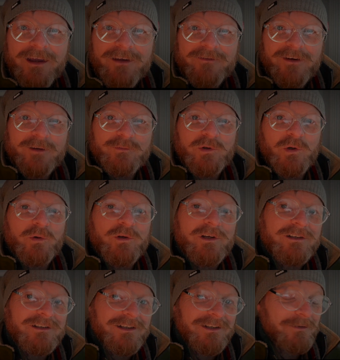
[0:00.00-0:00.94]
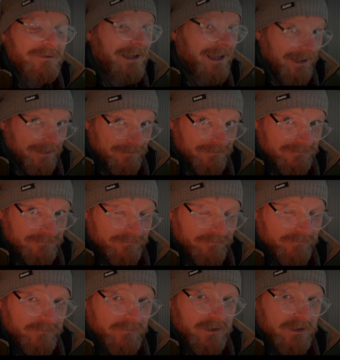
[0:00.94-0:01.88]
I'm talking to you now
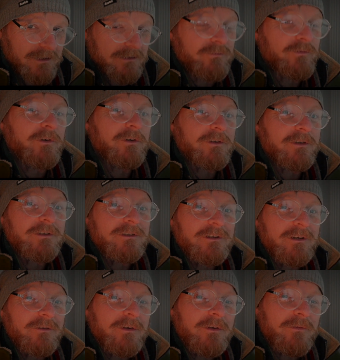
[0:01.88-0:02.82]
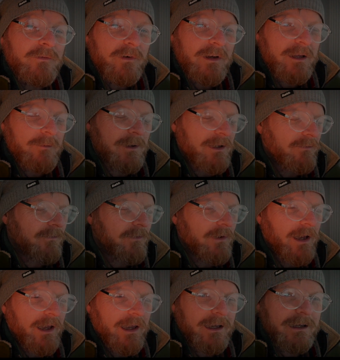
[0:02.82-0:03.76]
in front of a flaming
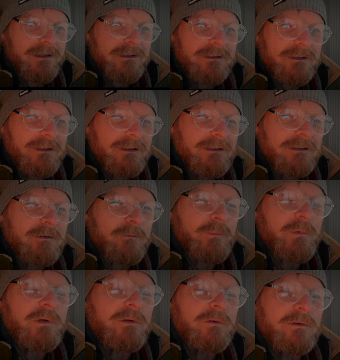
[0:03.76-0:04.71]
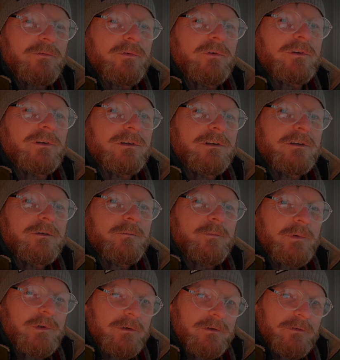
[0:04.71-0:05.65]
fire, a beautiful,
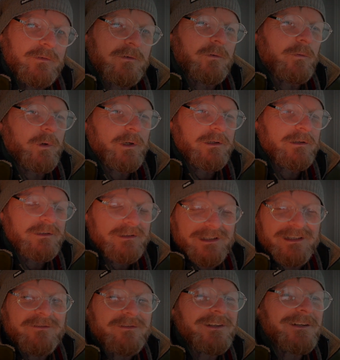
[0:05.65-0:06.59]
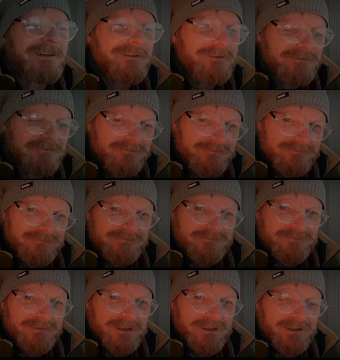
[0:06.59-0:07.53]
beautiful winter's evening.
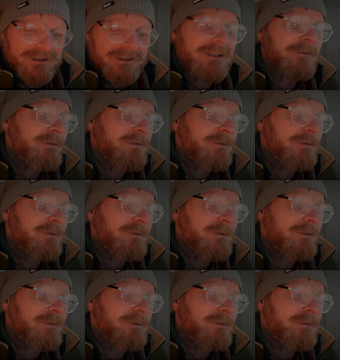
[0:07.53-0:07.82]
And I'm